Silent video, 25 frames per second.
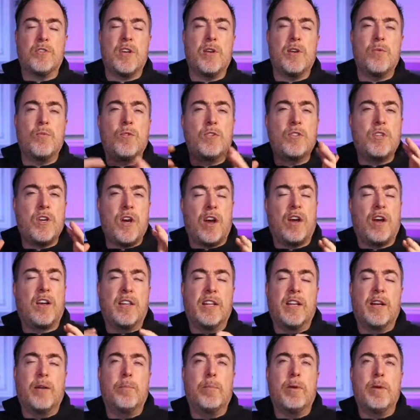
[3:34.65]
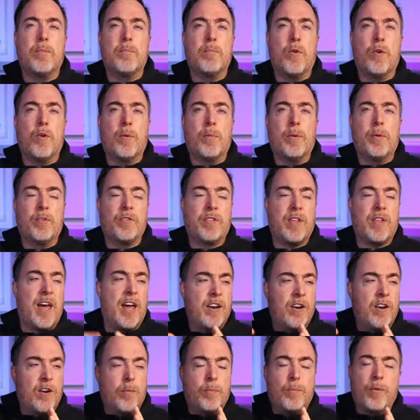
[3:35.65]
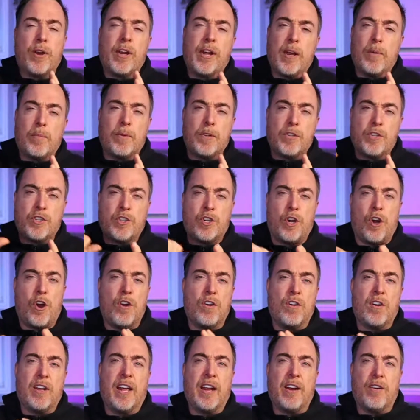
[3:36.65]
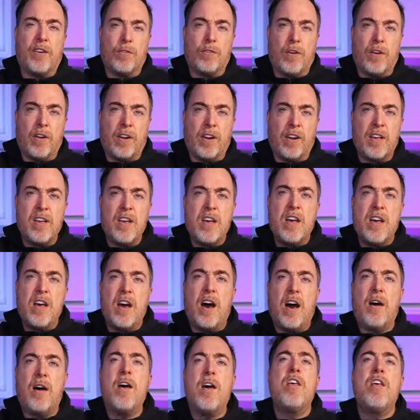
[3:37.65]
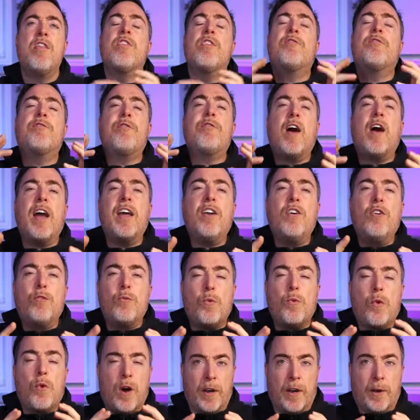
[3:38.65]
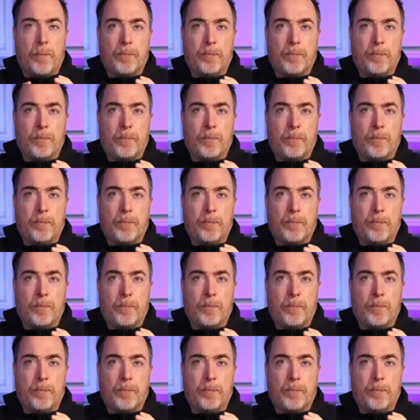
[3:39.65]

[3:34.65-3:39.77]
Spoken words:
and we'll talk a little bit more about that, and I'll bring up a chart later on. The final one